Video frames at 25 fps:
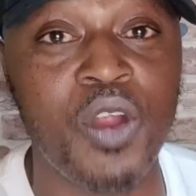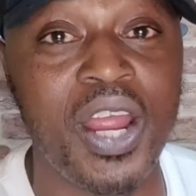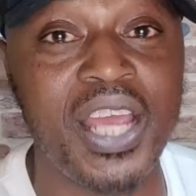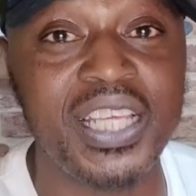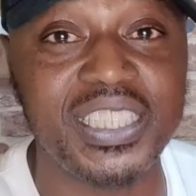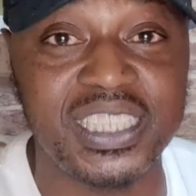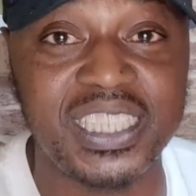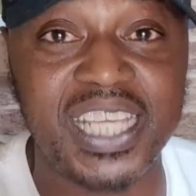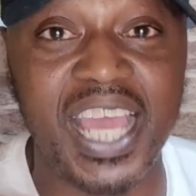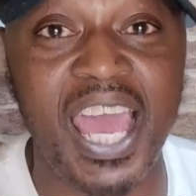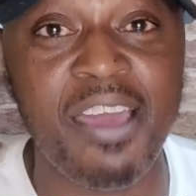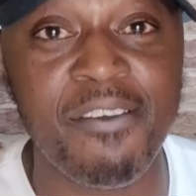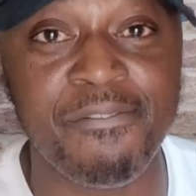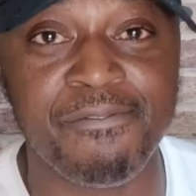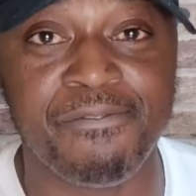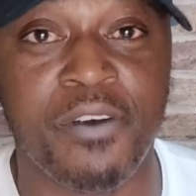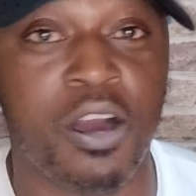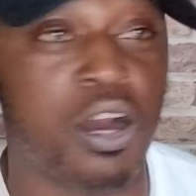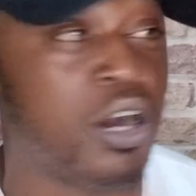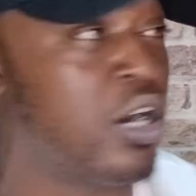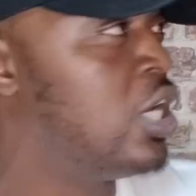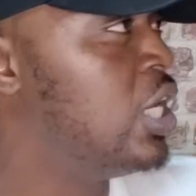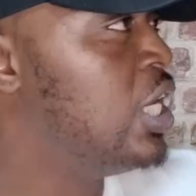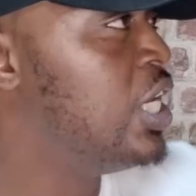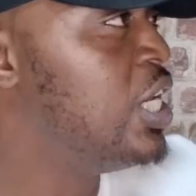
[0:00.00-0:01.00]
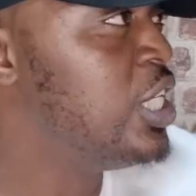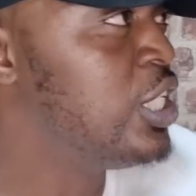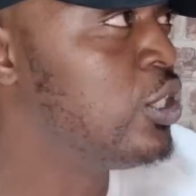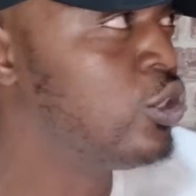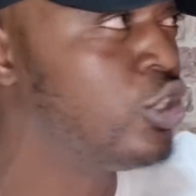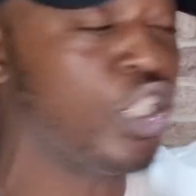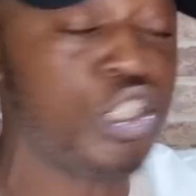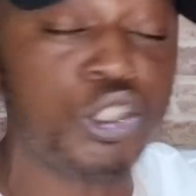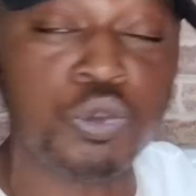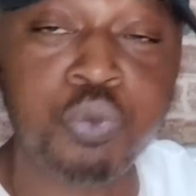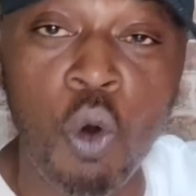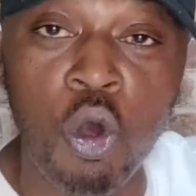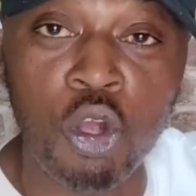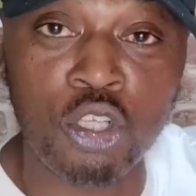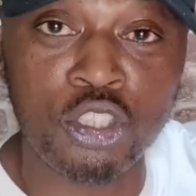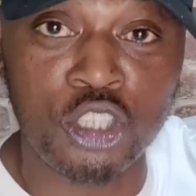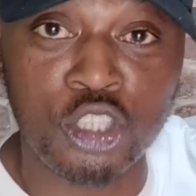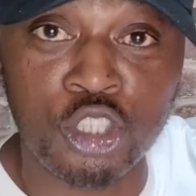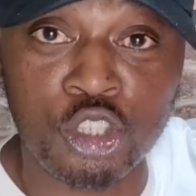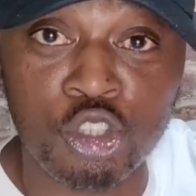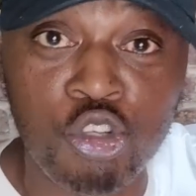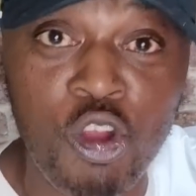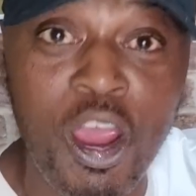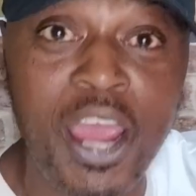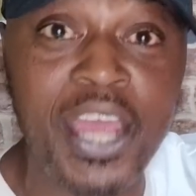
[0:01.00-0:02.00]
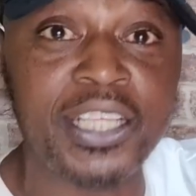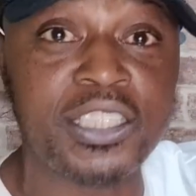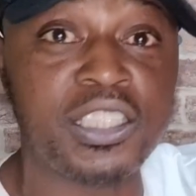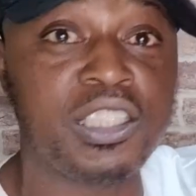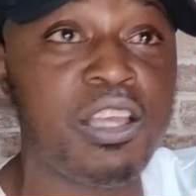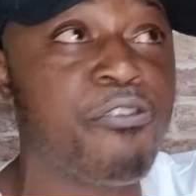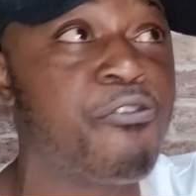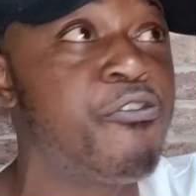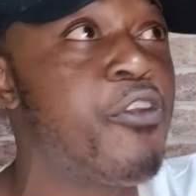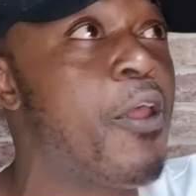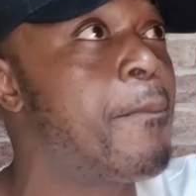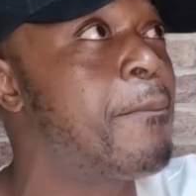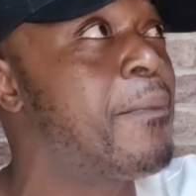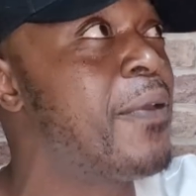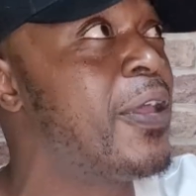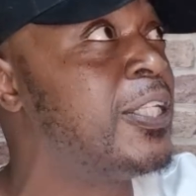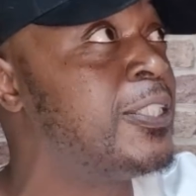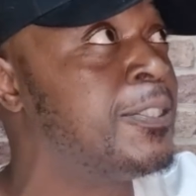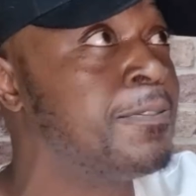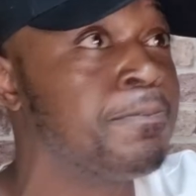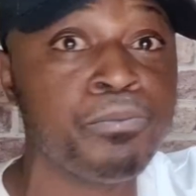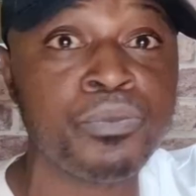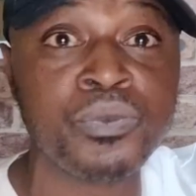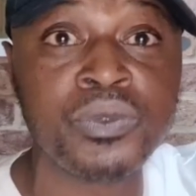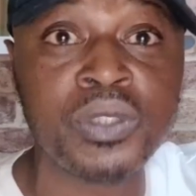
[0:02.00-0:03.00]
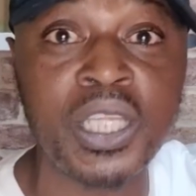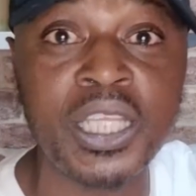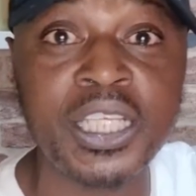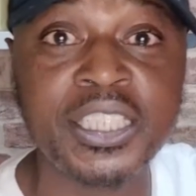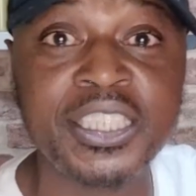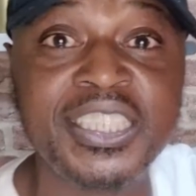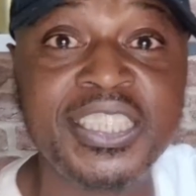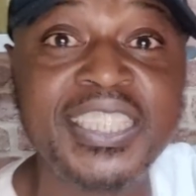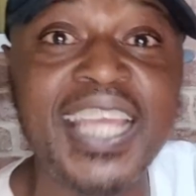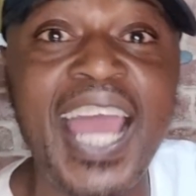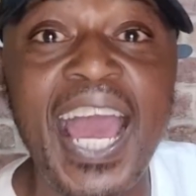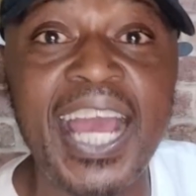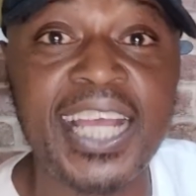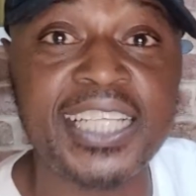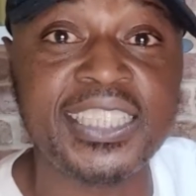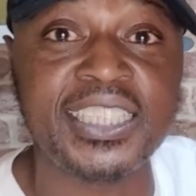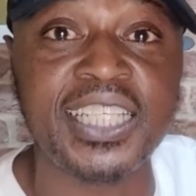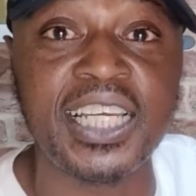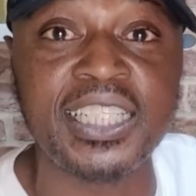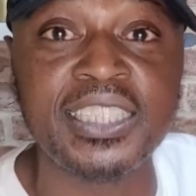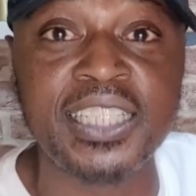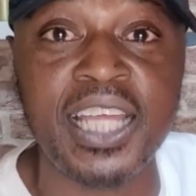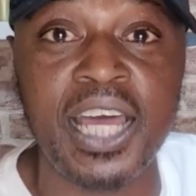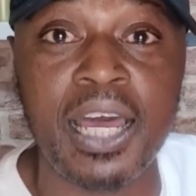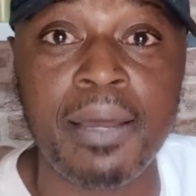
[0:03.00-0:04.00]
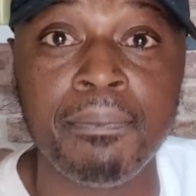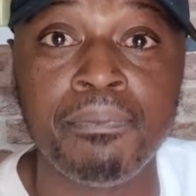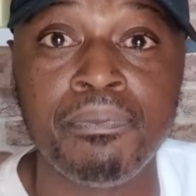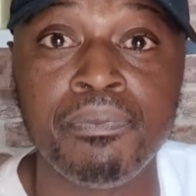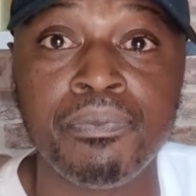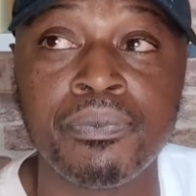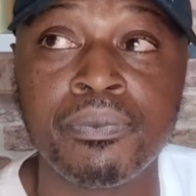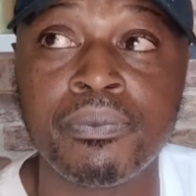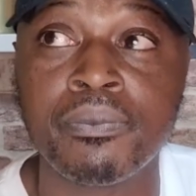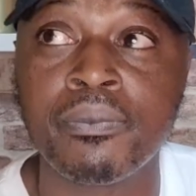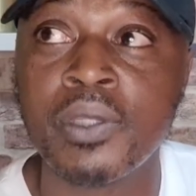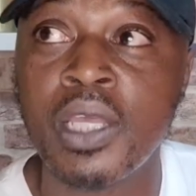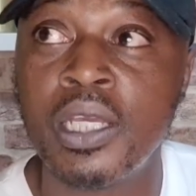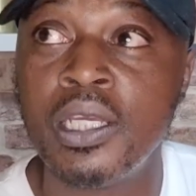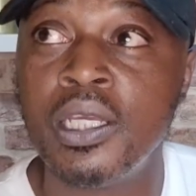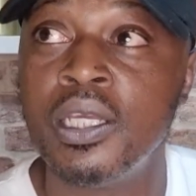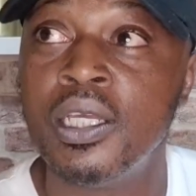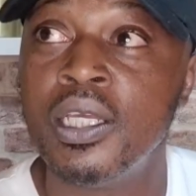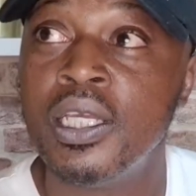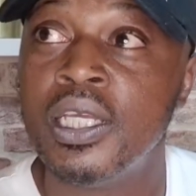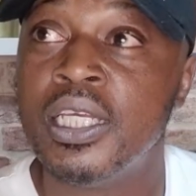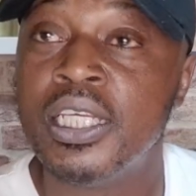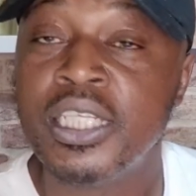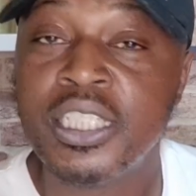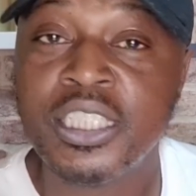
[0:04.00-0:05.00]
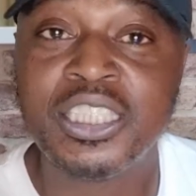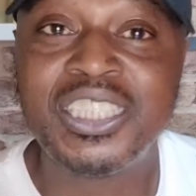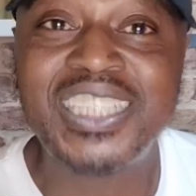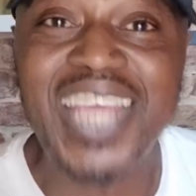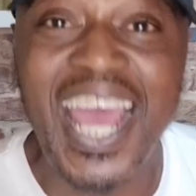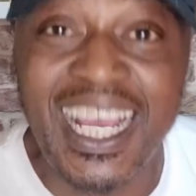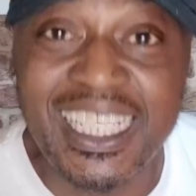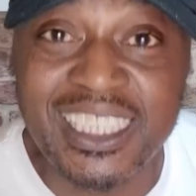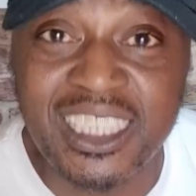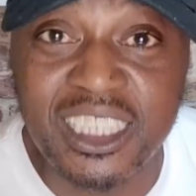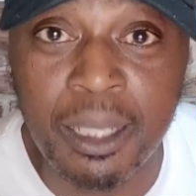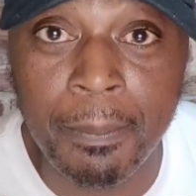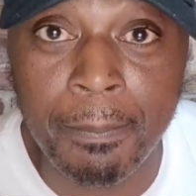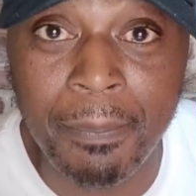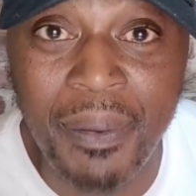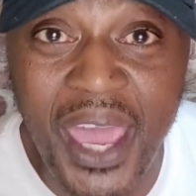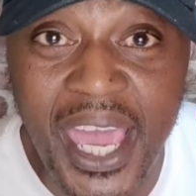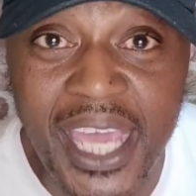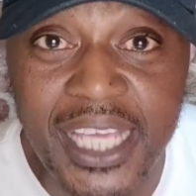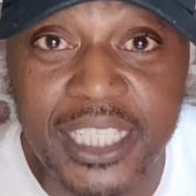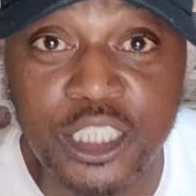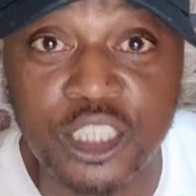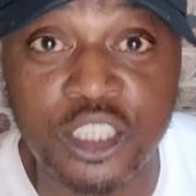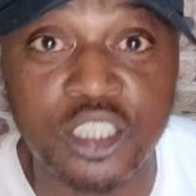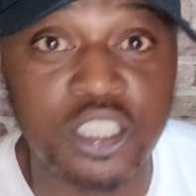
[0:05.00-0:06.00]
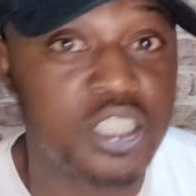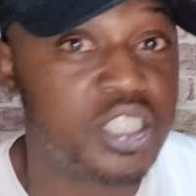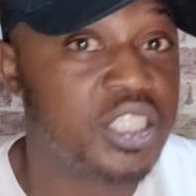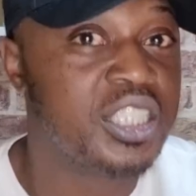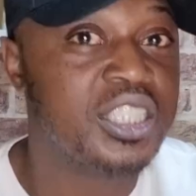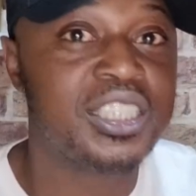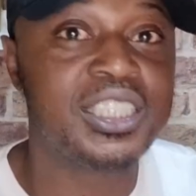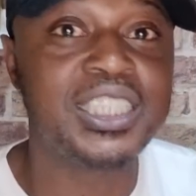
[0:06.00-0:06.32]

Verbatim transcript: crazy heifer. She just walked straight to flipping Jackson, um, Jackson Page.